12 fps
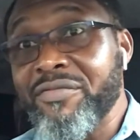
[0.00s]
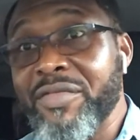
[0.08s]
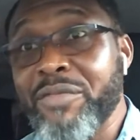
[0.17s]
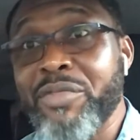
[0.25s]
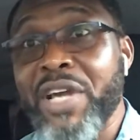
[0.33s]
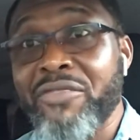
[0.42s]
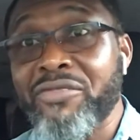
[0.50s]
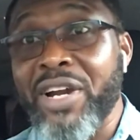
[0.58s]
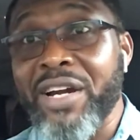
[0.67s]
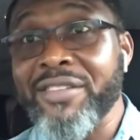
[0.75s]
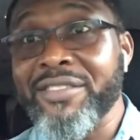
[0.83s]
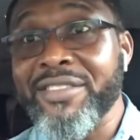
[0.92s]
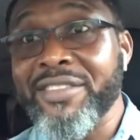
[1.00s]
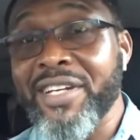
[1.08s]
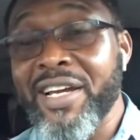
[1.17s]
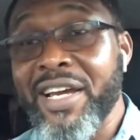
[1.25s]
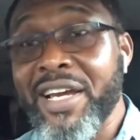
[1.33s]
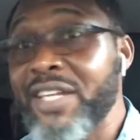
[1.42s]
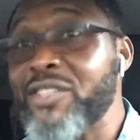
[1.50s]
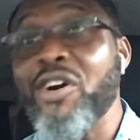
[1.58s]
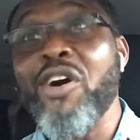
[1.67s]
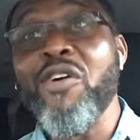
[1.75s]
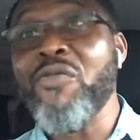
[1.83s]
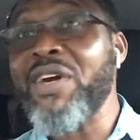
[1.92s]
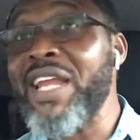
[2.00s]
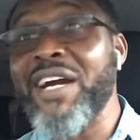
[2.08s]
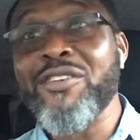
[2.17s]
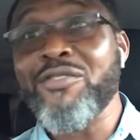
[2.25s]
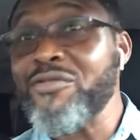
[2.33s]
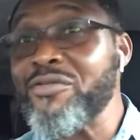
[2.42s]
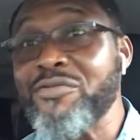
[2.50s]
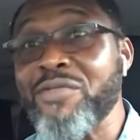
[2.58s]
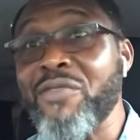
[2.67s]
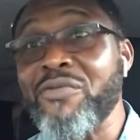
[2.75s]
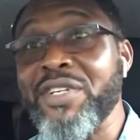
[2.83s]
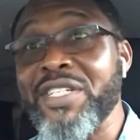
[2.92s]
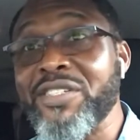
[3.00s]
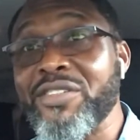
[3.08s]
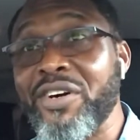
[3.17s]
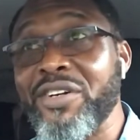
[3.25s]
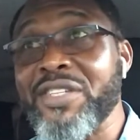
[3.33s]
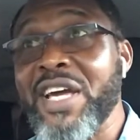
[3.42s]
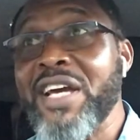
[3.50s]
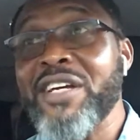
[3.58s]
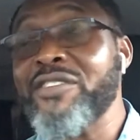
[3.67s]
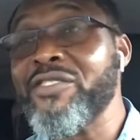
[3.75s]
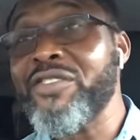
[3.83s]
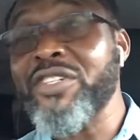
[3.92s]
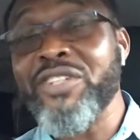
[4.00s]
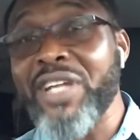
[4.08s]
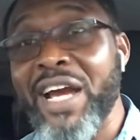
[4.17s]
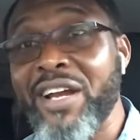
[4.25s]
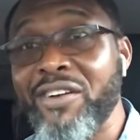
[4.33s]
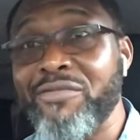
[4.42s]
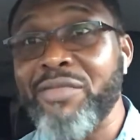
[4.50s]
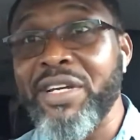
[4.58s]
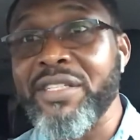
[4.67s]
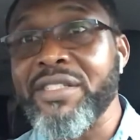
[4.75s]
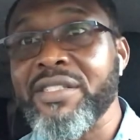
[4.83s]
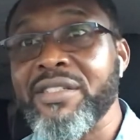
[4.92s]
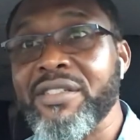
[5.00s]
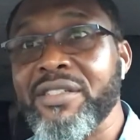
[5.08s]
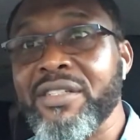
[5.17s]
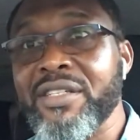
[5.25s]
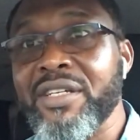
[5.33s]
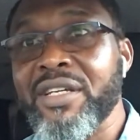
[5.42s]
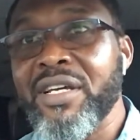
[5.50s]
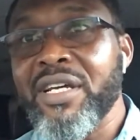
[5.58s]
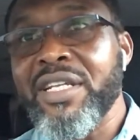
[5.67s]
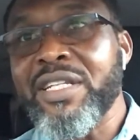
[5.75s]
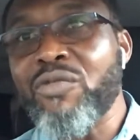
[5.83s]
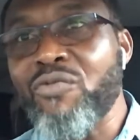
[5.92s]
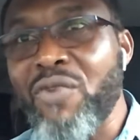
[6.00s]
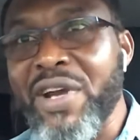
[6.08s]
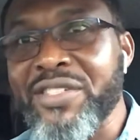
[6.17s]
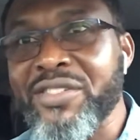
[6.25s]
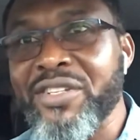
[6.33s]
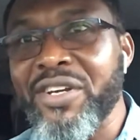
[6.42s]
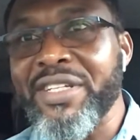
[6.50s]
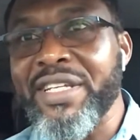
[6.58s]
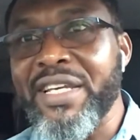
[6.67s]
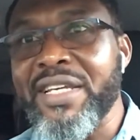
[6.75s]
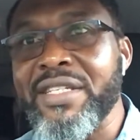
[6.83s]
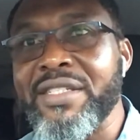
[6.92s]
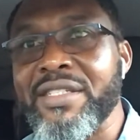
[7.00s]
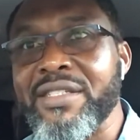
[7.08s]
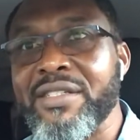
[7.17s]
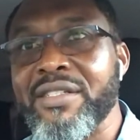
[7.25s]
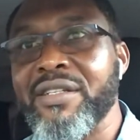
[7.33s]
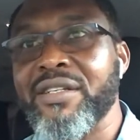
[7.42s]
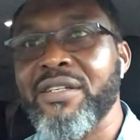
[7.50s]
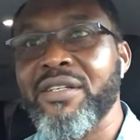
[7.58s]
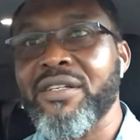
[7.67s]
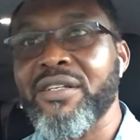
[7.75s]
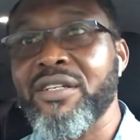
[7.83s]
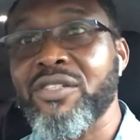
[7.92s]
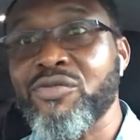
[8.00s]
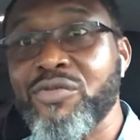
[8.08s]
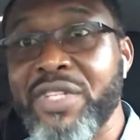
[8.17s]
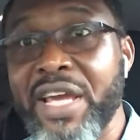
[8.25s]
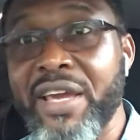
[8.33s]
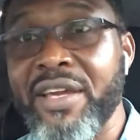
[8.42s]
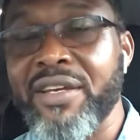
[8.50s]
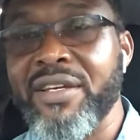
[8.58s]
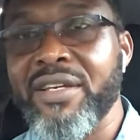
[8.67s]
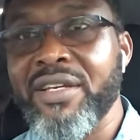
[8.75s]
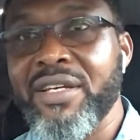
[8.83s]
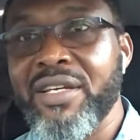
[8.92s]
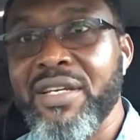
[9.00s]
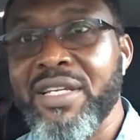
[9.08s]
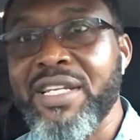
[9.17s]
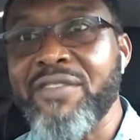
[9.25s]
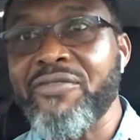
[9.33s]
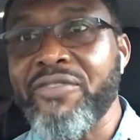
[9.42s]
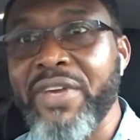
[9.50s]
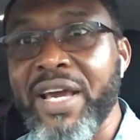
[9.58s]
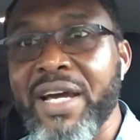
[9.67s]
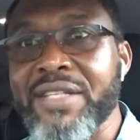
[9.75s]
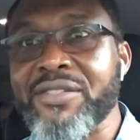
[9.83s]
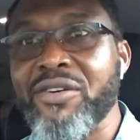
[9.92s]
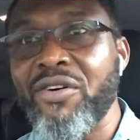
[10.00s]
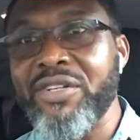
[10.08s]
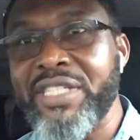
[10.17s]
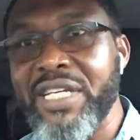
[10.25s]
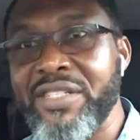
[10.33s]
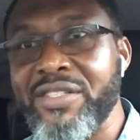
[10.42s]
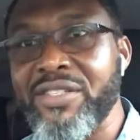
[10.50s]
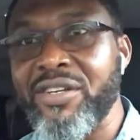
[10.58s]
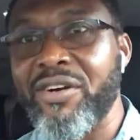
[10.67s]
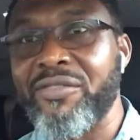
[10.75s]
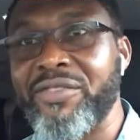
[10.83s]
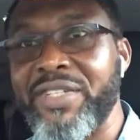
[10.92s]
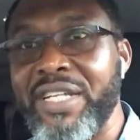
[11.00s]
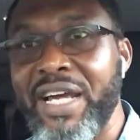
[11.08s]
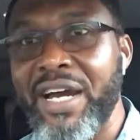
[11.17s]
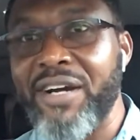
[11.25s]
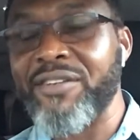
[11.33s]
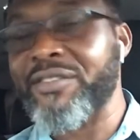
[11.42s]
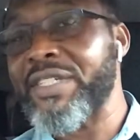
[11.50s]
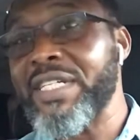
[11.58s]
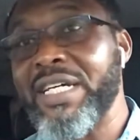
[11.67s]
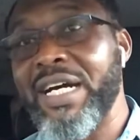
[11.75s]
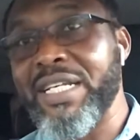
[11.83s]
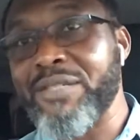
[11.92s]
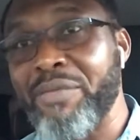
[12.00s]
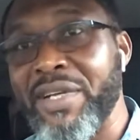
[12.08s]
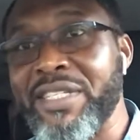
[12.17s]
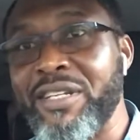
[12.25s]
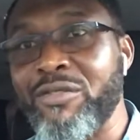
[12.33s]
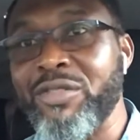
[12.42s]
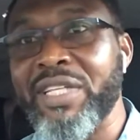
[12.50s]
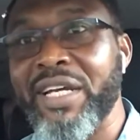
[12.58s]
Biafra. It's all well and good when we discuss regional government. The question is, today, the fierce urgency of now, as Martin Luther